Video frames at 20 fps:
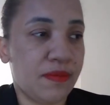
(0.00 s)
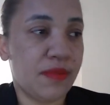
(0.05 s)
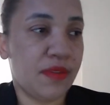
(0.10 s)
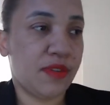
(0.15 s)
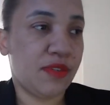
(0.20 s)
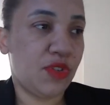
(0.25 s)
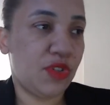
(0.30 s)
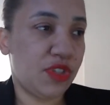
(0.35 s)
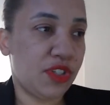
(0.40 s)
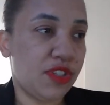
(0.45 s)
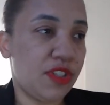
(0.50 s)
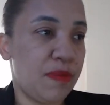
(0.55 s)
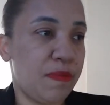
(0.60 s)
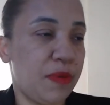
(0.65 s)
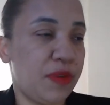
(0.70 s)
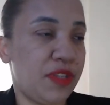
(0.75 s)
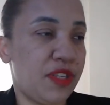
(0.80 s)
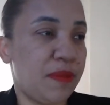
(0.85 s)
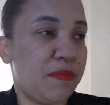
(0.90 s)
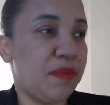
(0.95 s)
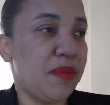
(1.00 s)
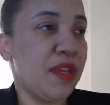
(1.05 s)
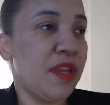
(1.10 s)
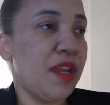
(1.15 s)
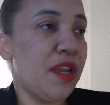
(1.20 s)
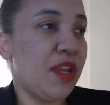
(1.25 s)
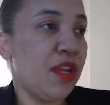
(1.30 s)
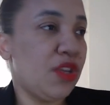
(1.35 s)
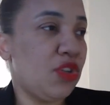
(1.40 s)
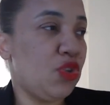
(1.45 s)
just a simple tip.
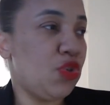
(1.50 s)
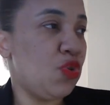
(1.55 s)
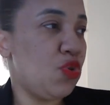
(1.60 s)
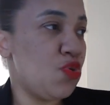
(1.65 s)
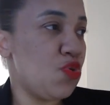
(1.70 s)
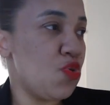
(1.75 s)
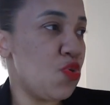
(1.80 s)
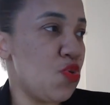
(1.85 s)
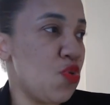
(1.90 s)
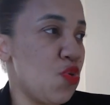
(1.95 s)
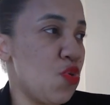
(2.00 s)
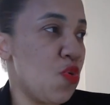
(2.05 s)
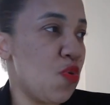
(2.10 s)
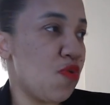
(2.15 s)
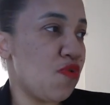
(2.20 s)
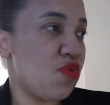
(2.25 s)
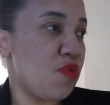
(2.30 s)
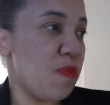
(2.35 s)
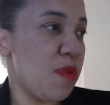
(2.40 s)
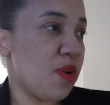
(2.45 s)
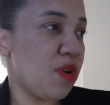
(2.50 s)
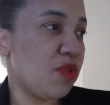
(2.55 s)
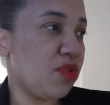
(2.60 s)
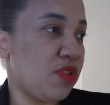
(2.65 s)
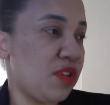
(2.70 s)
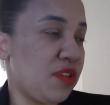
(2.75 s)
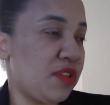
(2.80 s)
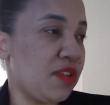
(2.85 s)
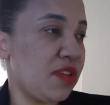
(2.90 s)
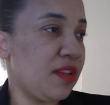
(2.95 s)
You to be
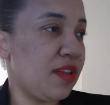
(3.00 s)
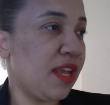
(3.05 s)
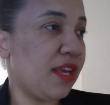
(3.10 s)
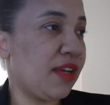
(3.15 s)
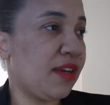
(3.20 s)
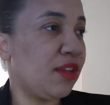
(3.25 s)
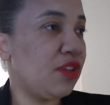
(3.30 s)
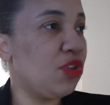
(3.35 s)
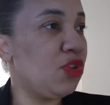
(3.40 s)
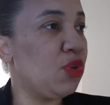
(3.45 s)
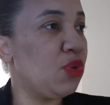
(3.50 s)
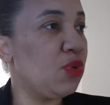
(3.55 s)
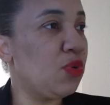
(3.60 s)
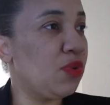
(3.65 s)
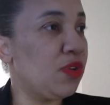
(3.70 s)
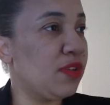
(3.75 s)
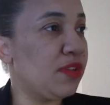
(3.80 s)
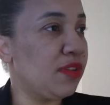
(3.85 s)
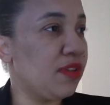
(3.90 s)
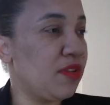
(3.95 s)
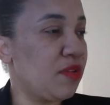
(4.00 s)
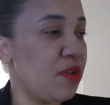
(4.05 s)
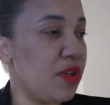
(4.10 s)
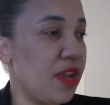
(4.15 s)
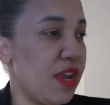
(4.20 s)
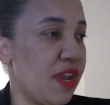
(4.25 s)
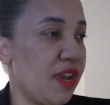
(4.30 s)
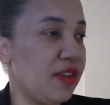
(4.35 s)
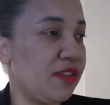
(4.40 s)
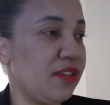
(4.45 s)
consistent, like you
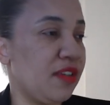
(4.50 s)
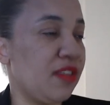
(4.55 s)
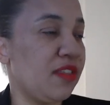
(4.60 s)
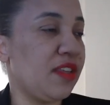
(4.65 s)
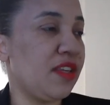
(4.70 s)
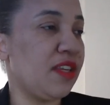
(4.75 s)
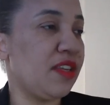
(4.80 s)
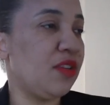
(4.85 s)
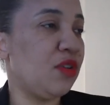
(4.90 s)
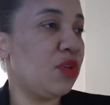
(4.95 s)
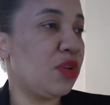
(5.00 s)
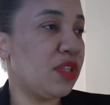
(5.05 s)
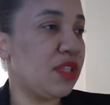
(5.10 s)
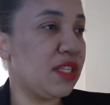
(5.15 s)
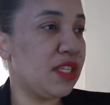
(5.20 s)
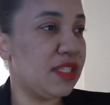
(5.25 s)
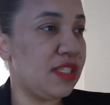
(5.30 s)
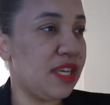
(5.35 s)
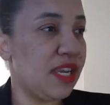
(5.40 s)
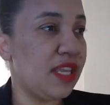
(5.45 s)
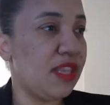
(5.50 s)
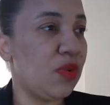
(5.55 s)
create something during the day.